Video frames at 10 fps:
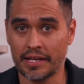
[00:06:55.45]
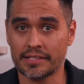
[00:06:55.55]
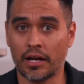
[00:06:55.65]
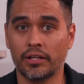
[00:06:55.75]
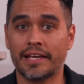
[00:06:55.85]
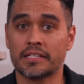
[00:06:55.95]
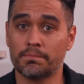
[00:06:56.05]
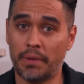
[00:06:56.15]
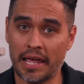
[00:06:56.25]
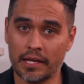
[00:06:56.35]
as I'll
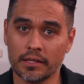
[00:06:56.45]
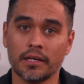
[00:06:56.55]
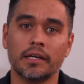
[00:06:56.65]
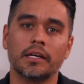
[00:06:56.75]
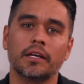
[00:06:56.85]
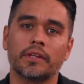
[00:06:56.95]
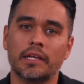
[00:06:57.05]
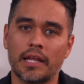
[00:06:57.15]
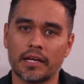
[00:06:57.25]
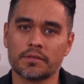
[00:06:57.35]
explain in the
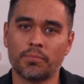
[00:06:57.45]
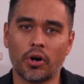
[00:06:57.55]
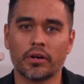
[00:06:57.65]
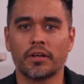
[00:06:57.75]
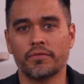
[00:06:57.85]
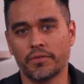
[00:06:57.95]
next part of the